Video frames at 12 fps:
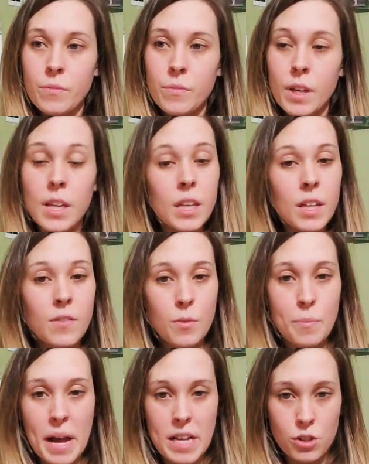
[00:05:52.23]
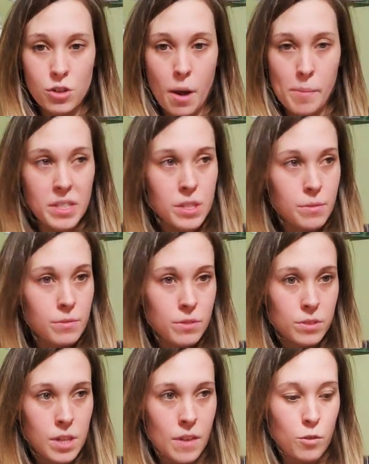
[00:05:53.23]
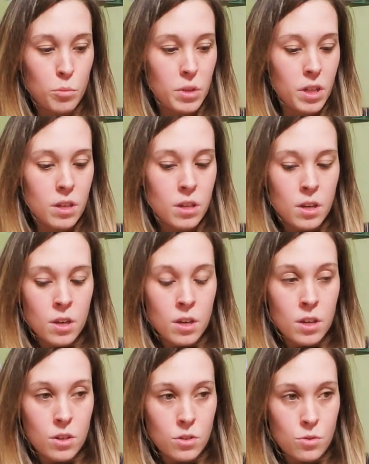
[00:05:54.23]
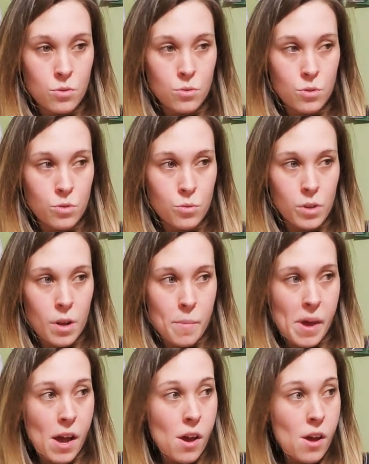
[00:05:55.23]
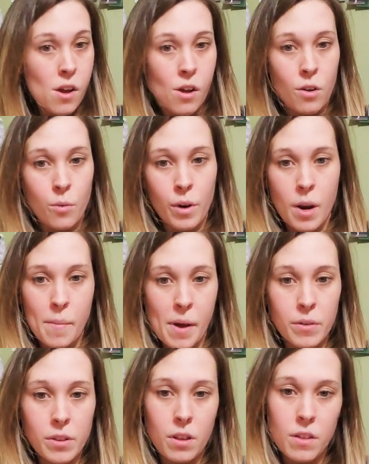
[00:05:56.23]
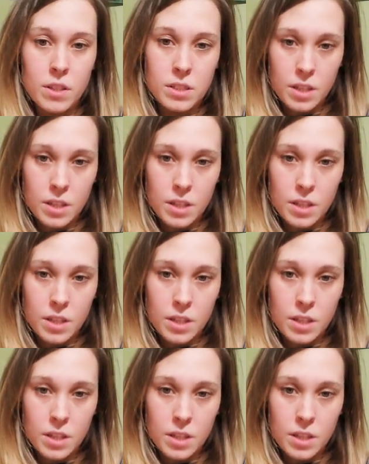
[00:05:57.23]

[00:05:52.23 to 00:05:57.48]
Healing from past traumas, inevitably, is what I'm at, or where I'm at with all this.